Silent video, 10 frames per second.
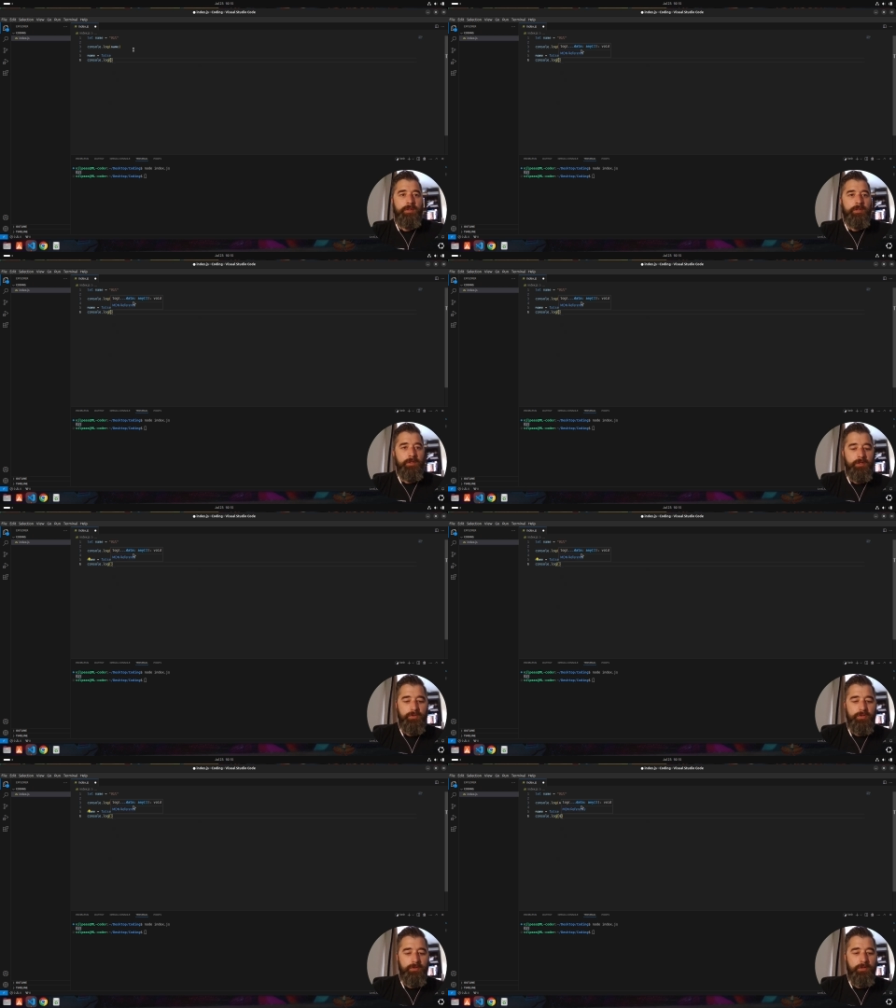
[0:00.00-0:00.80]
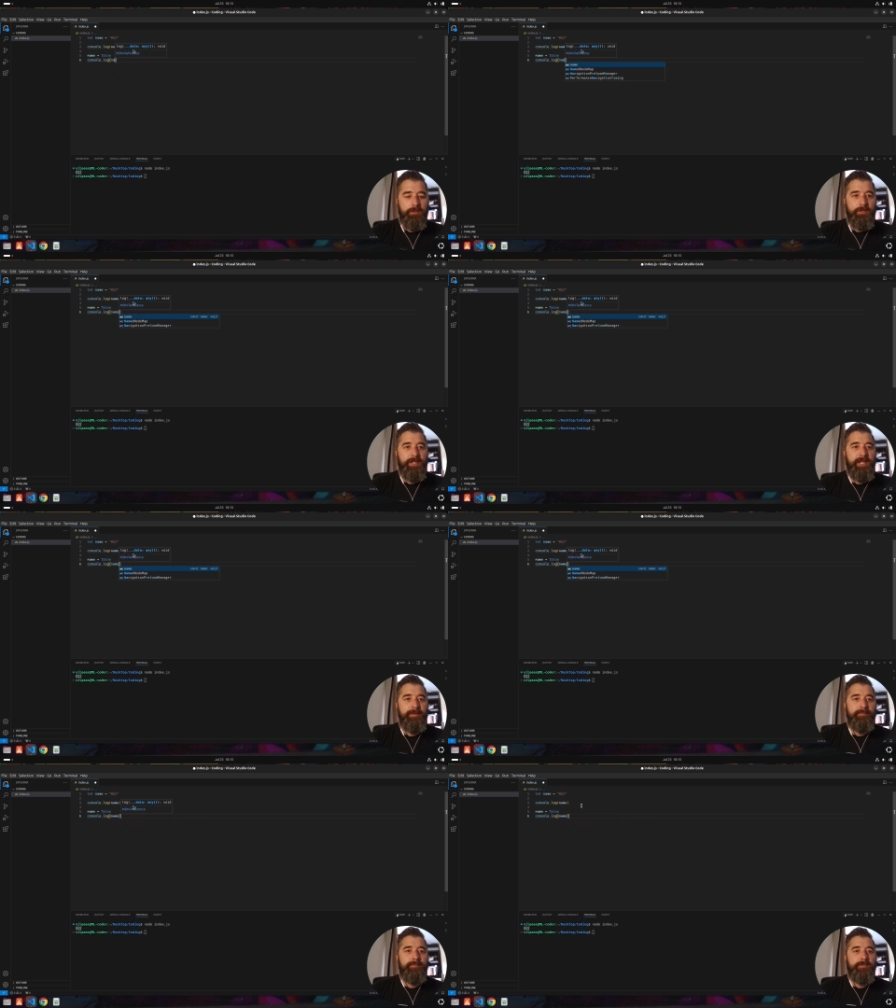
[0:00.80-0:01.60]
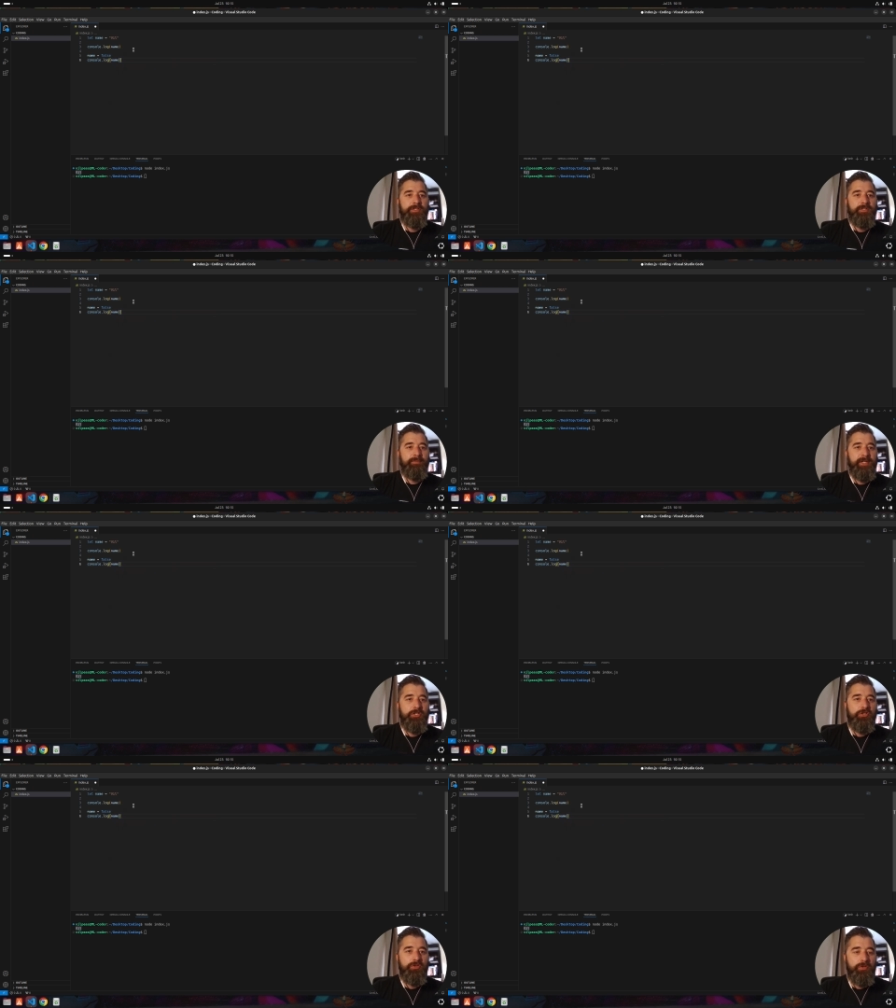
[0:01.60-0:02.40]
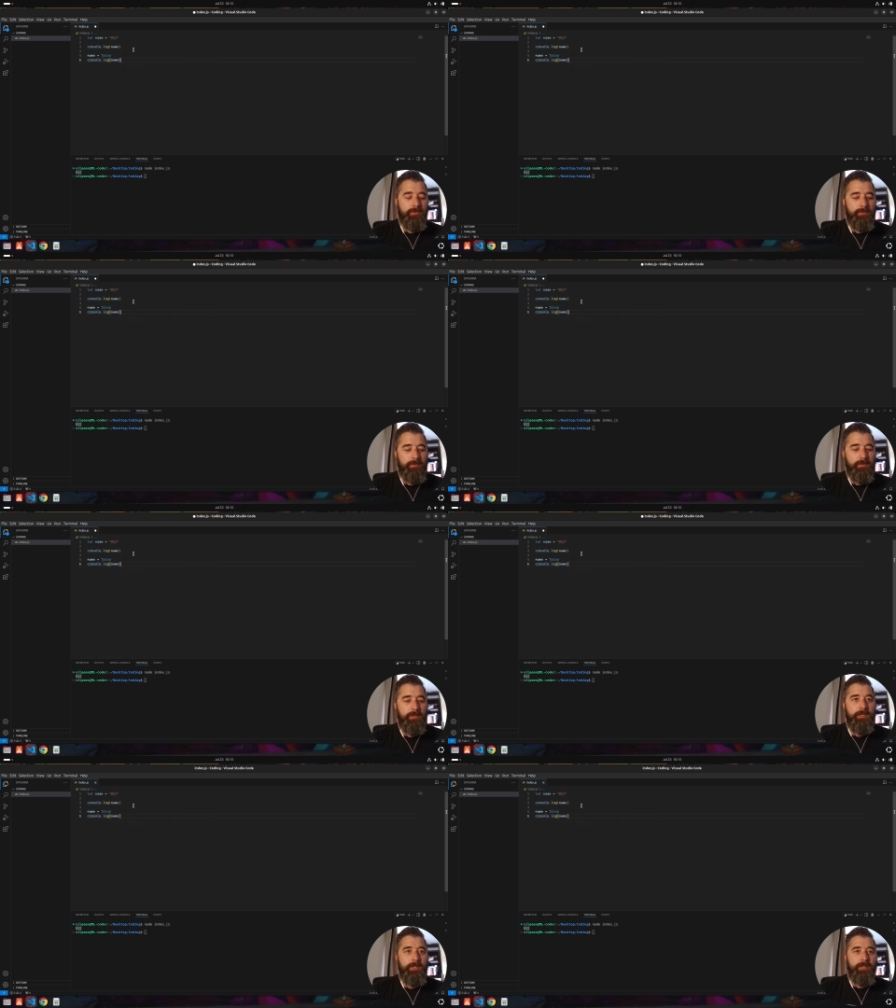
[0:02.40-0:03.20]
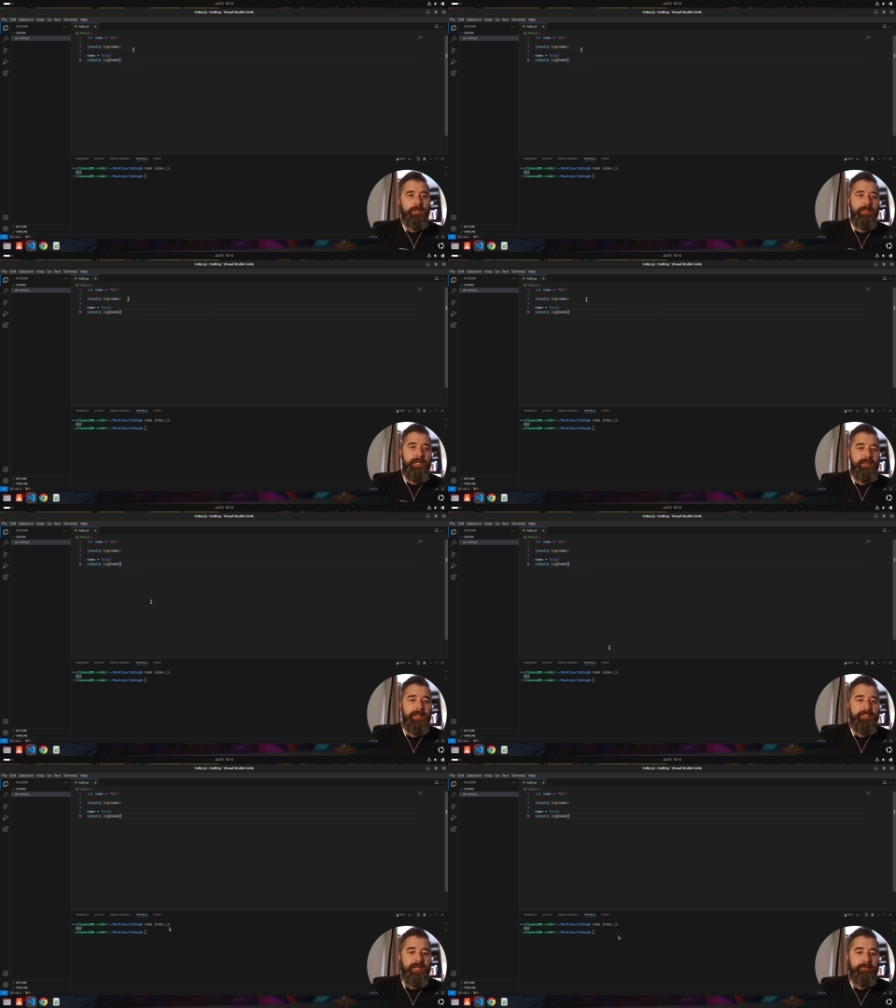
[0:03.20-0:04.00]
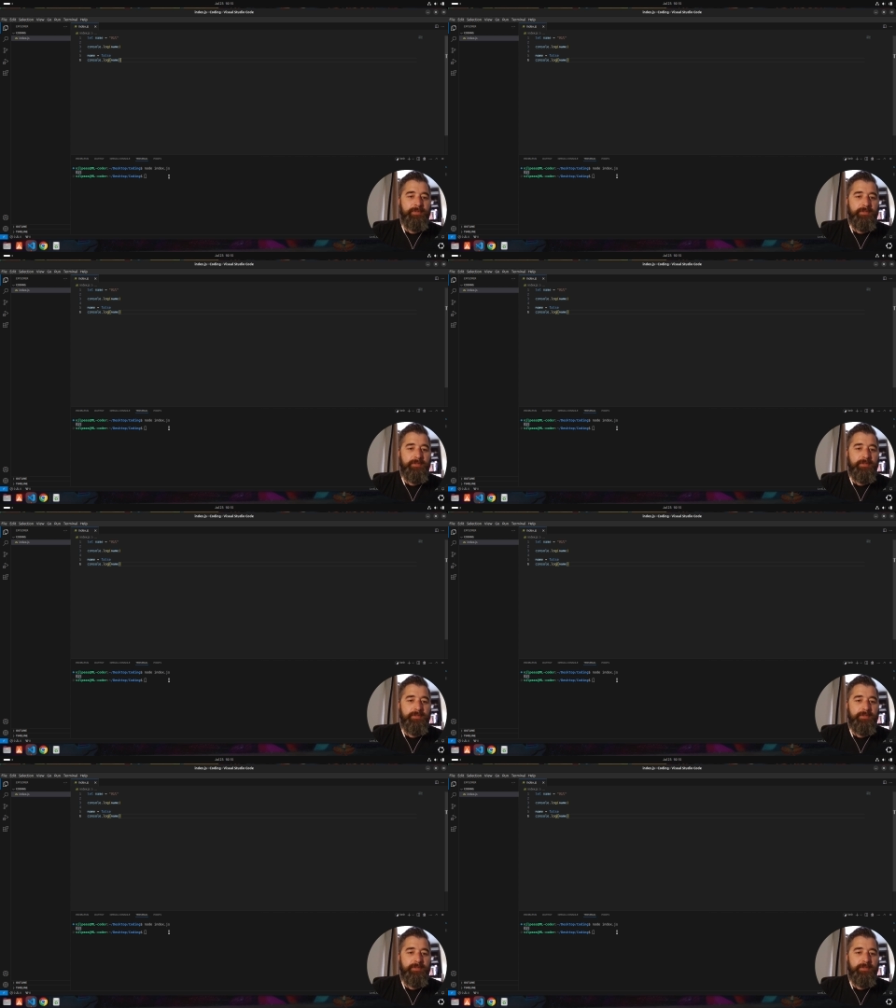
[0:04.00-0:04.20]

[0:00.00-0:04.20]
console log name just to make sure that that's happened.